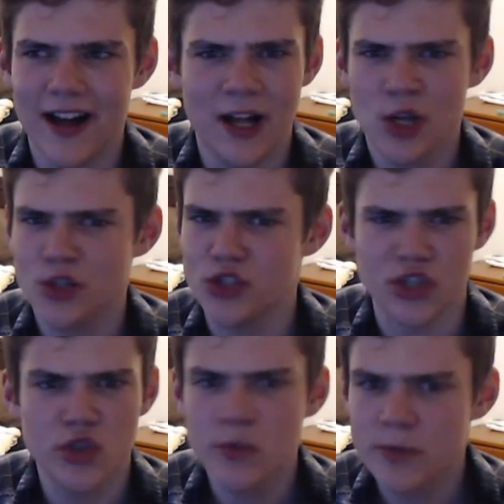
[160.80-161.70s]

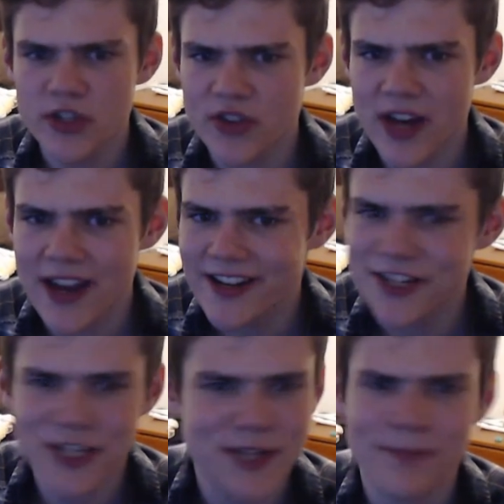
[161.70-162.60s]
Just super
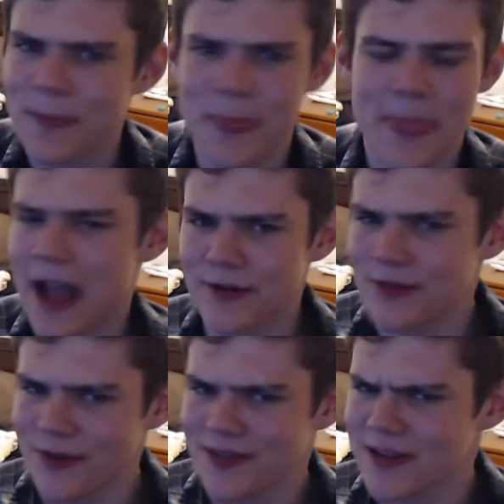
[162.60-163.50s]
strange. I don't
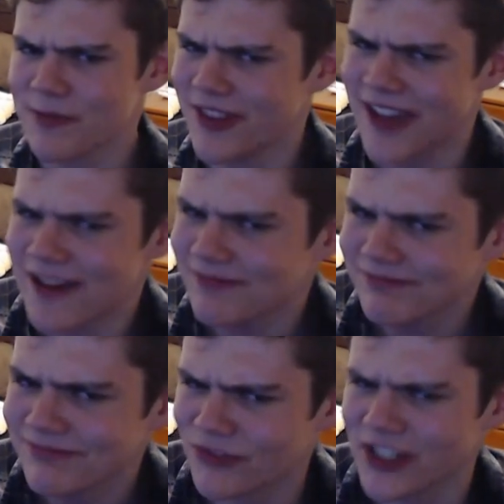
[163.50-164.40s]
know what's up with that.
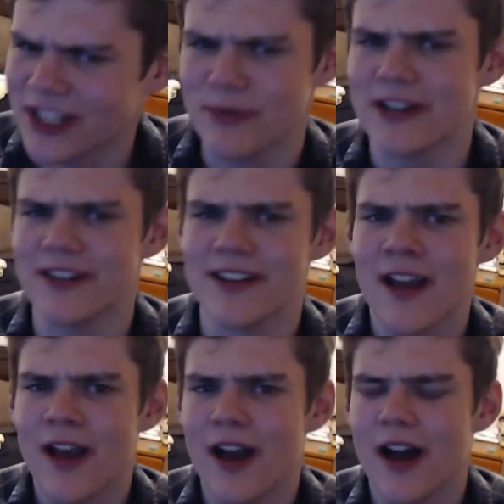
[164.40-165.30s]
Really weird.
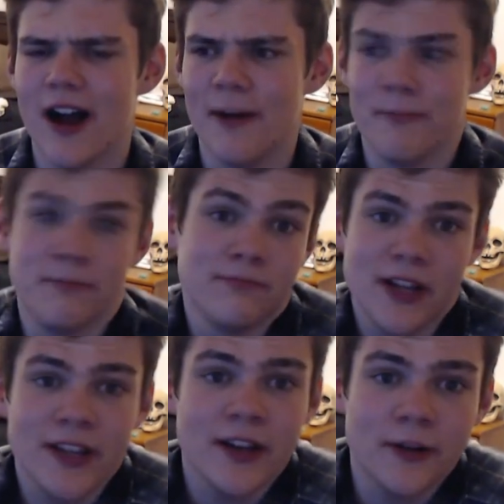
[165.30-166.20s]
But
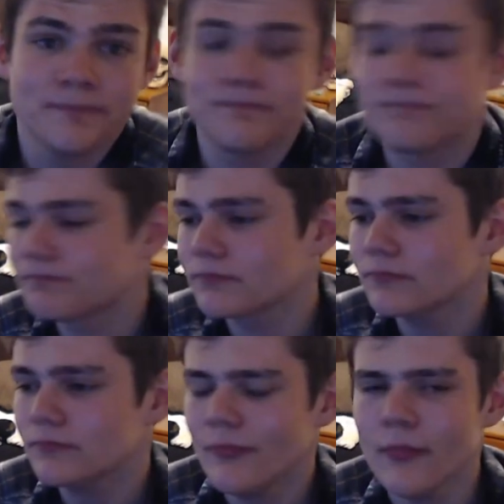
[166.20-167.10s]
you know.
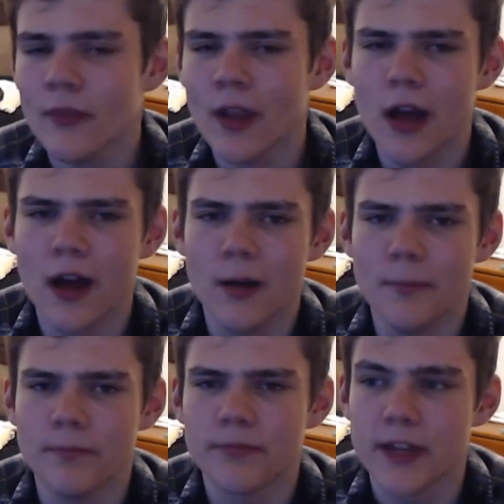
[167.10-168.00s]

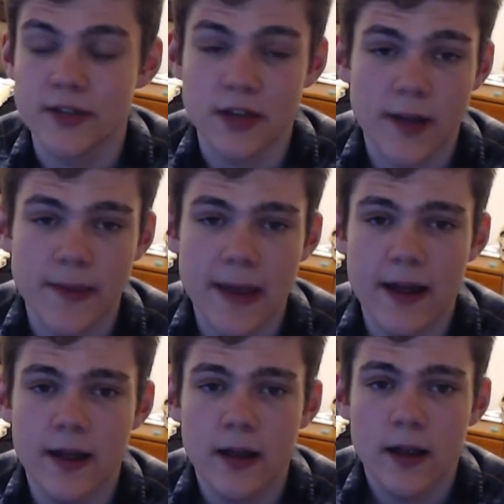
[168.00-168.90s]
Yeah, so I got
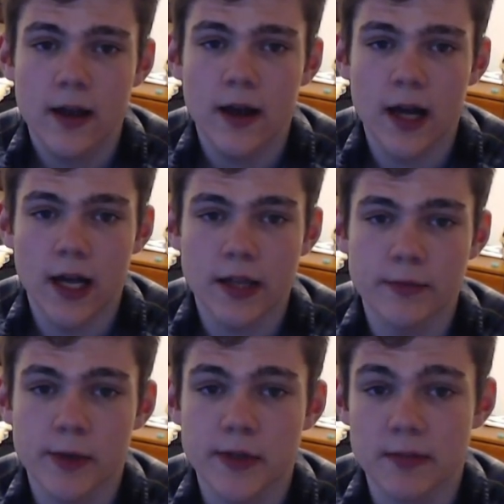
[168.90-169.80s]
that, and then we
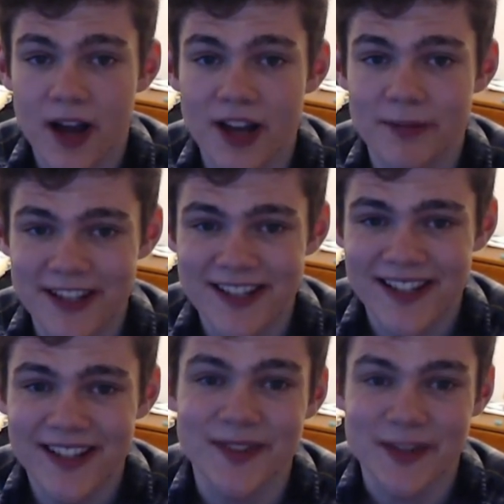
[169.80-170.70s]
went to Mod Pizza,
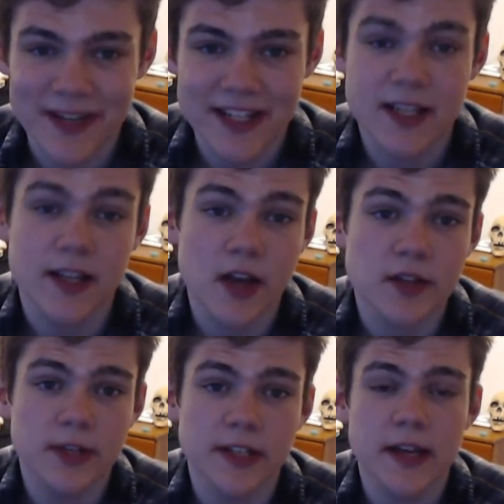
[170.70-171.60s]
and we had pizza, and that was
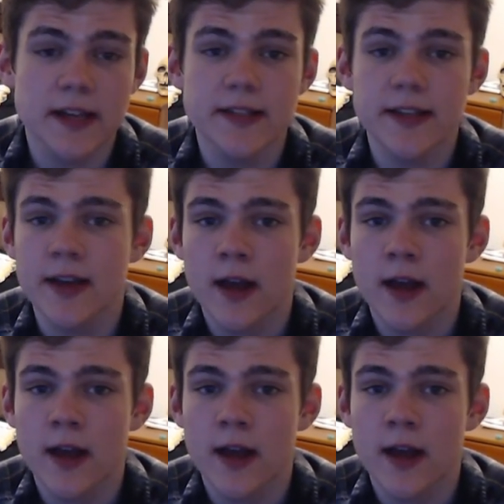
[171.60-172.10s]
pretty tasty.